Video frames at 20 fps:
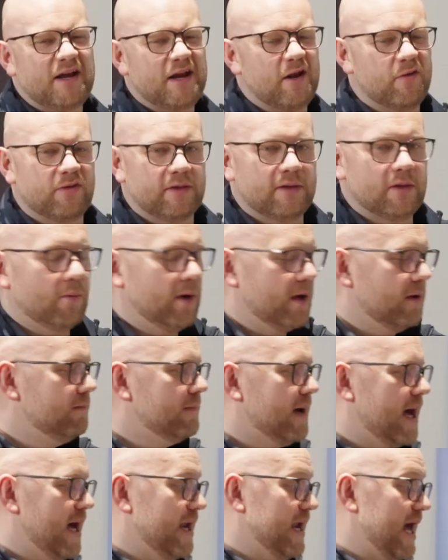I don't think they will.
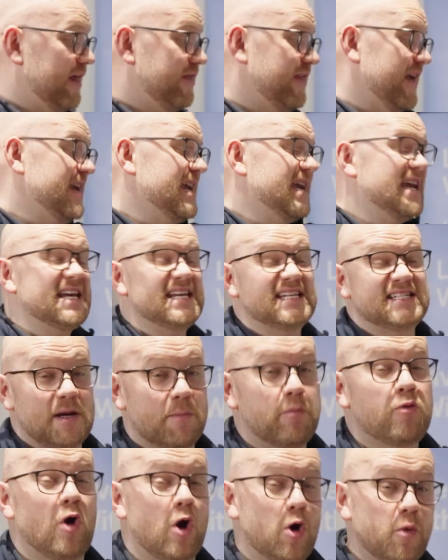And I think it is
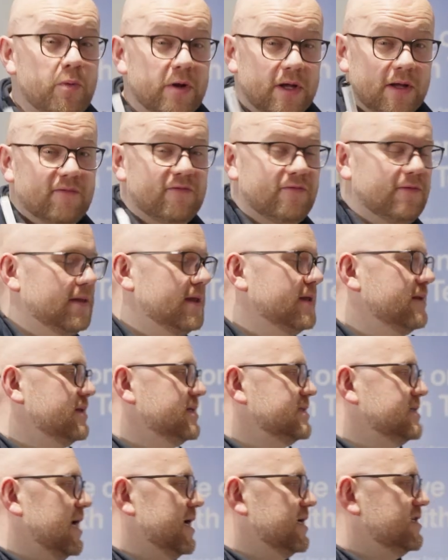appropriate for
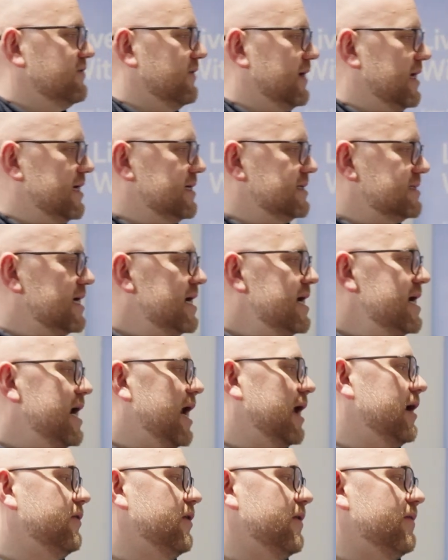the size of it is.
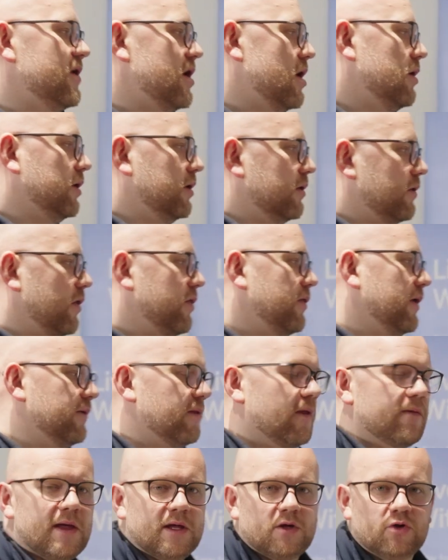And I think the only other
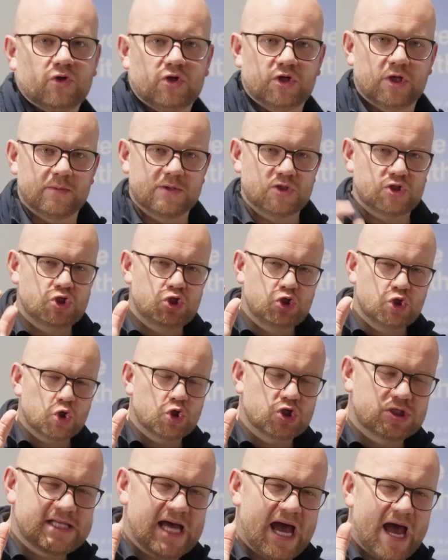thing that they could do is
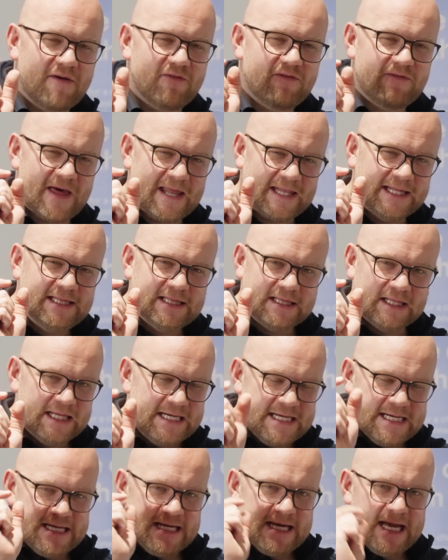just have that little
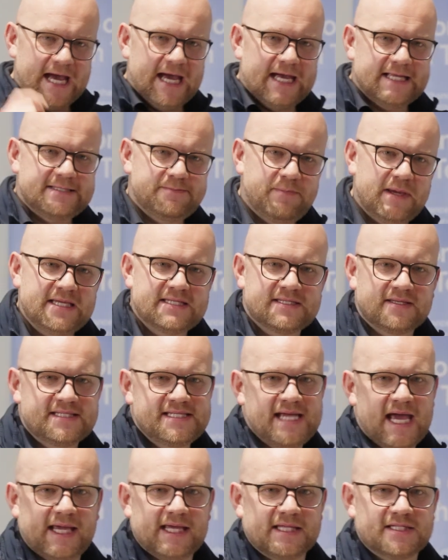piece of
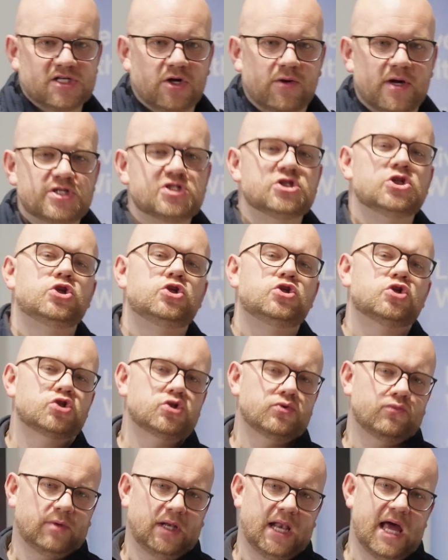tech integration that
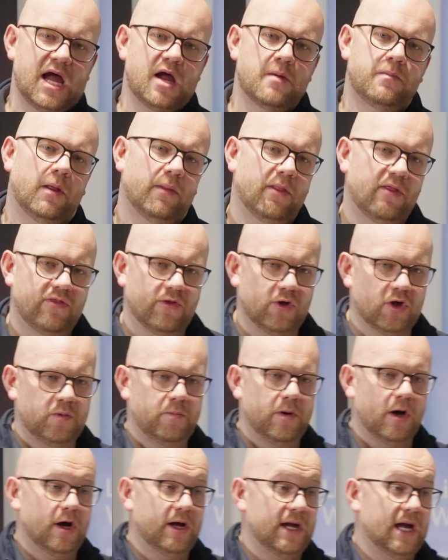doesn't rely upon the
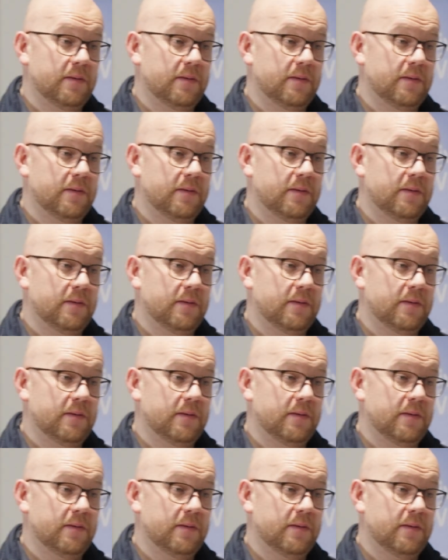third-party